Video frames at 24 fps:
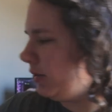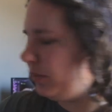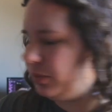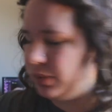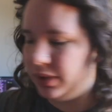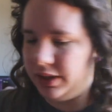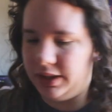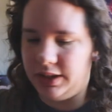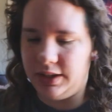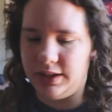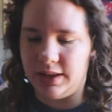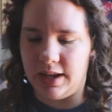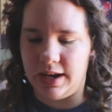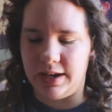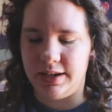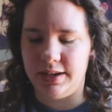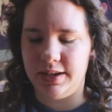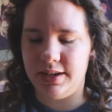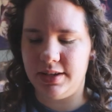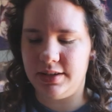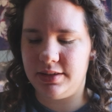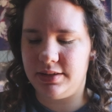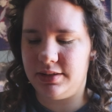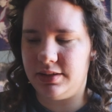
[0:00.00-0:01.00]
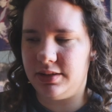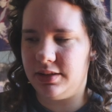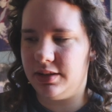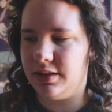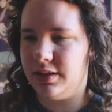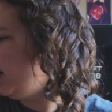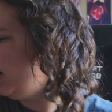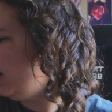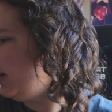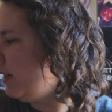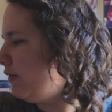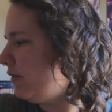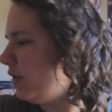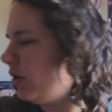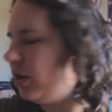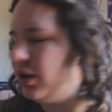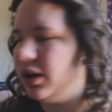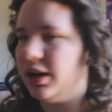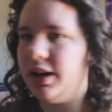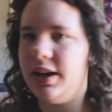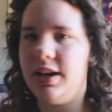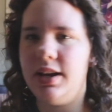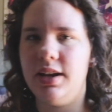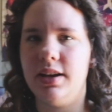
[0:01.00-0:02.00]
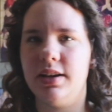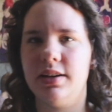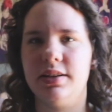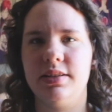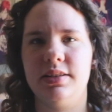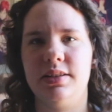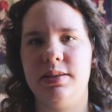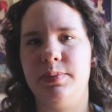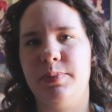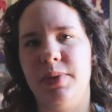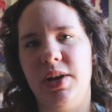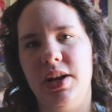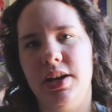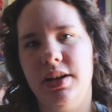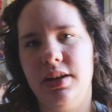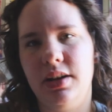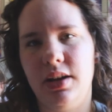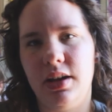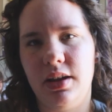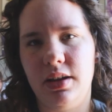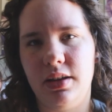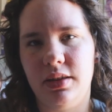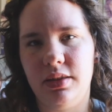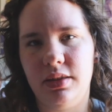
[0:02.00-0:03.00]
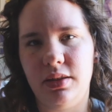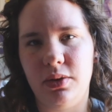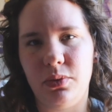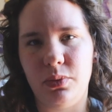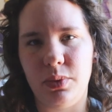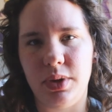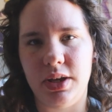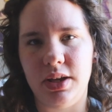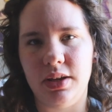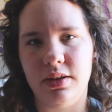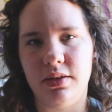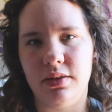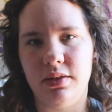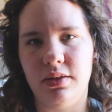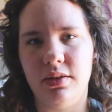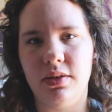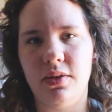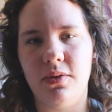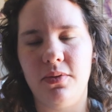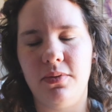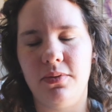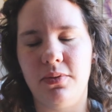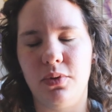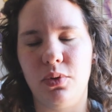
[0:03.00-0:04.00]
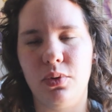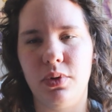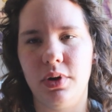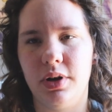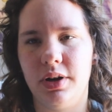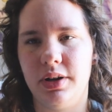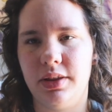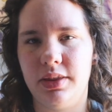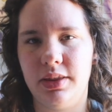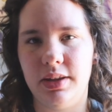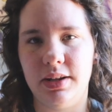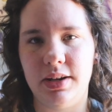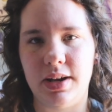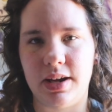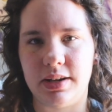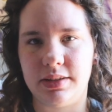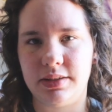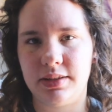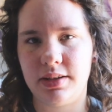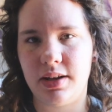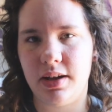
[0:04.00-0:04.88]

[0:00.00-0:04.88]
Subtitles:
really like it. I have already spun the wheel for the next